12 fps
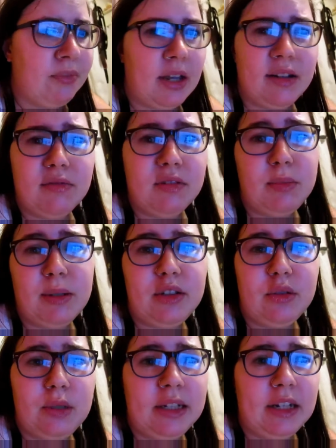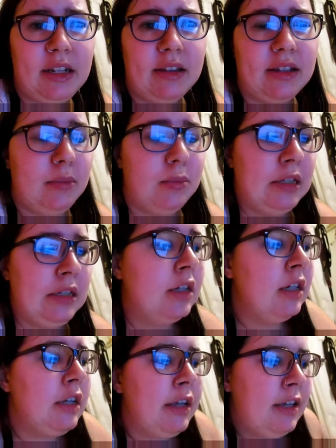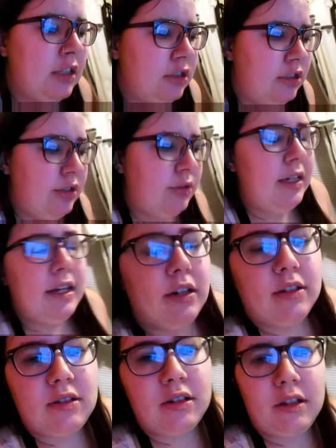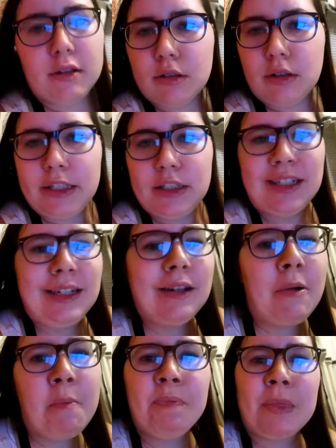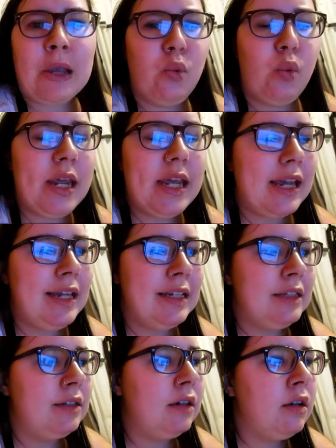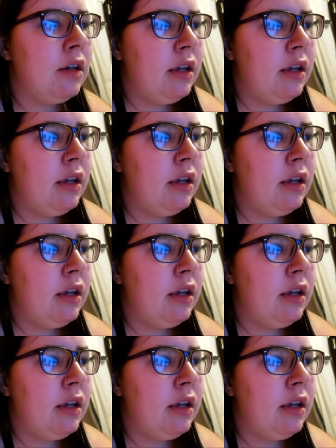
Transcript: I haven't been doing anything but just showing It's another lazy weekend.